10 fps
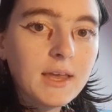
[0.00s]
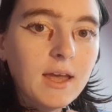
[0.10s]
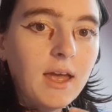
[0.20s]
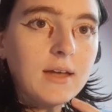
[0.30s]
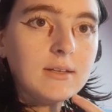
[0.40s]

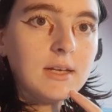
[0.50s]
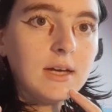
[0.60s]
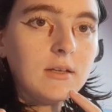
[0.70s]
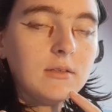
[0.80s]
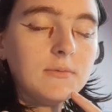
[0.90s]
And
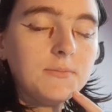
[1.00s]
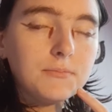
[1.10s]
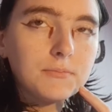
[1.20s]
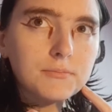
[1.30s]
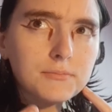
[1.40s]
then
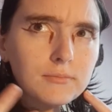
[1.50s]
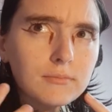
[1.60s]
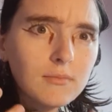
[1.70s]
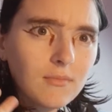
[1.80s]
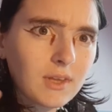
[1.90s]

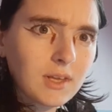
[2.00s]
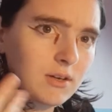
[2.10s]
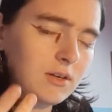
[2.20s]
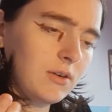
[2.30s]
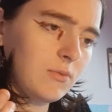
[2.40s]

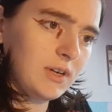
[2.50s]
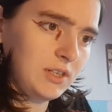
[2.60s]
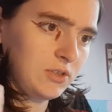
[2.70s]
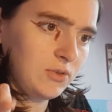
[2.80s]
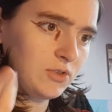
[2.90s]
when
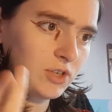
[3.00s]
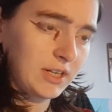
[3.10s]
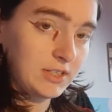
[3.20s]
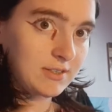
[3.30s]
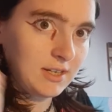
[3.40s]
you try
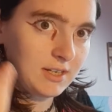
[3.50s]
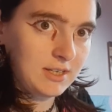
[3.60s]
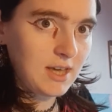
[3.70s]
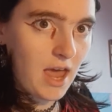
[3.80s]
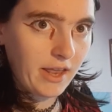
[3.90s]
to say it
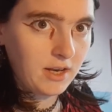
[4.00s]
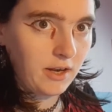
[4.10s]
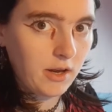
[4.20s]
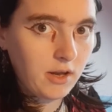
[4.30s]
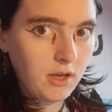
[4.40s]
again,
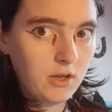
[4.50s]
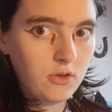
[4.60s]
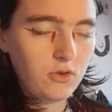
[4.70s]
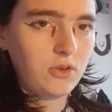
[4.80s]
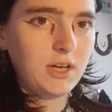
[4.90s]

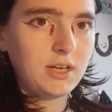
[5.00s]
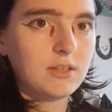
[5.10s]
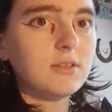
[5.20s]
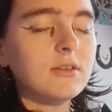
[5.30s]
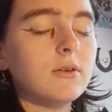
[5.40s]
you'll get
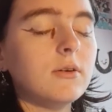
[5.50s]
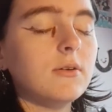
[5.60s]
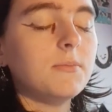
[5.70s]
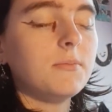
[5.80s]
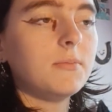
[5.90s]
the
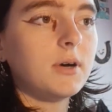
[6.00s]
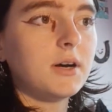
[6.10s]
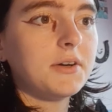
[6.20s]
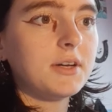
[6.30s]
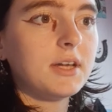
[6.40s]

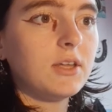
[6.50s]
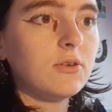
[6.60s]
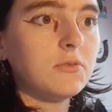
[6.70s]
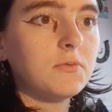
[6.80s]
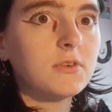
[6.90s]
part that
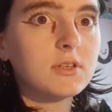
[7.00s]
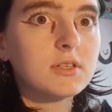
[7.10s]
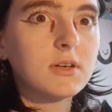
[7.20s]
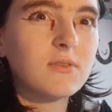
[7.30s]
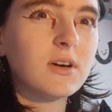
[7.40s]
you first
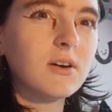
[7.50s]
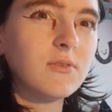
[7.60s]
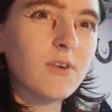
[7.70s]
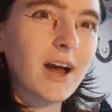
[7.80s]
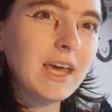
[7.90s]
said wrong
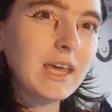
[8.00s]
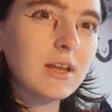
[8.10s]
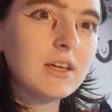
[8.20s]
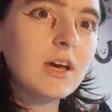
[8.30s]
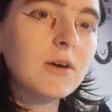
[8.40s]
right,
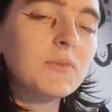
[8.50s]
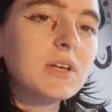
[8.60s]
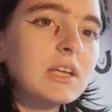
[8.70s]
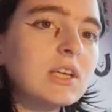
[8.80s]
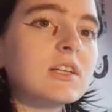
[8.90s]
but
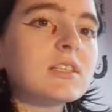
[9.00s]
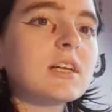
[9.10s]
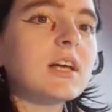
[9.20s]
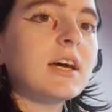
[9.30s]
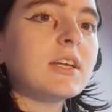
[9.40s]
then you
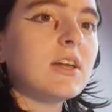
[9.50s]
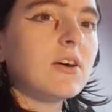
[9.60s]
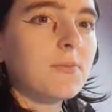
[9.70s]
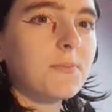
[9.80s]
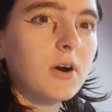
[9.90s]
get
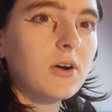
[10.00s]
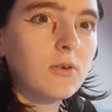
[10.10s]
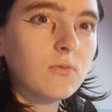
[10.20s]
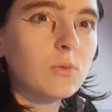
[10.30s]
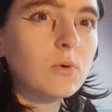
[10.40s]
another part
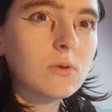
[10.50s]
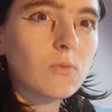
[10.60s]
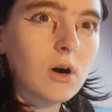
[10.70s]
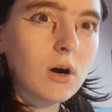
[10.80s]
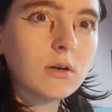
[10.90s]
of the word
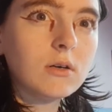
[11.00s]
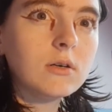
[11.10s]
wrong.